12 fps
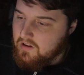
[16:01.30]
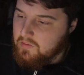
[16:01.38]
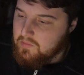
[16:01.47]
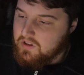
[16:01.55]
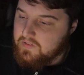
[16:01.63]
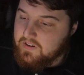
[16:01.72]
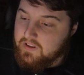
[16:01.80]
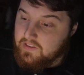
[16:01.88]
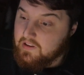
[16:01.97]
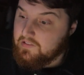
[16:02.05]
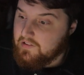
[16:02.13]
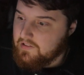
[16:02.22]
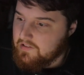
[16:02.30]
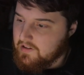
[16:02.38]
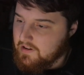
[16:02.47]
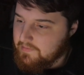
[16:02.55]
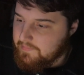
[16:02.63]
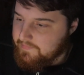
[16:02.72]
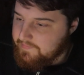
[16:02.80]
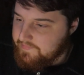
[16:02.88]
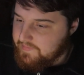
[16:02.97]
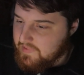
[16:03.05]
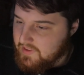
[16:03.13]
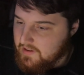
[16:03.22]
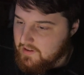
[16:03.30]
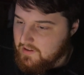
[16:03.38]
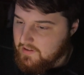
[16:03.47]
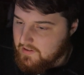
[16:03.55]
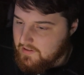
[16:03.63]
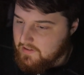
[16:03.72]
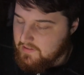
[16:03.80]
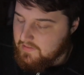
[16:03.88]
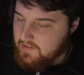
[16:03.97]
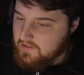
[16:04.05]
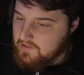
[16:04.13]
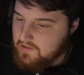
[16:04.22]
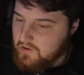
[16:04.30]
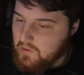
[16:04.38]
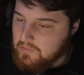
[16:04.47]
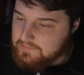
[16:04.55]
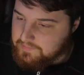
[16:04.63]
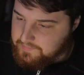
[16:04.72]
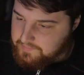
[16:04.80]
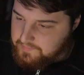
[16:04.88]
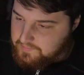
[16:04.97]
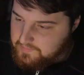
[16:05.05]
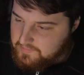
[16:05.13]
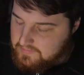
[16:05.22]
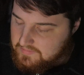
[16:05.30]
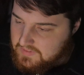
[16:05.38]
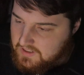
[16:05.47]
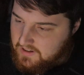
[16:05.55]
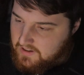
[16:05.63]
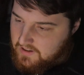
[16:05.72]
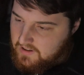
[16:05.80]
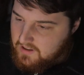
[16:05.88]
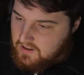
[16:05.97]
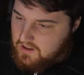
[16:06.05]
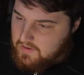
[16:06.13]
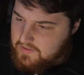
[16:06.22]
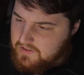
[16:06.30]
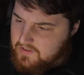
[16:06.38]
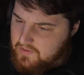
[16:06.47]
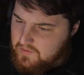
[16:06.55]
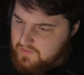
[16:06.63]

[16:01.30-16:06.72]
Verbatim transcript: believing in things unseen, and so a lot of it's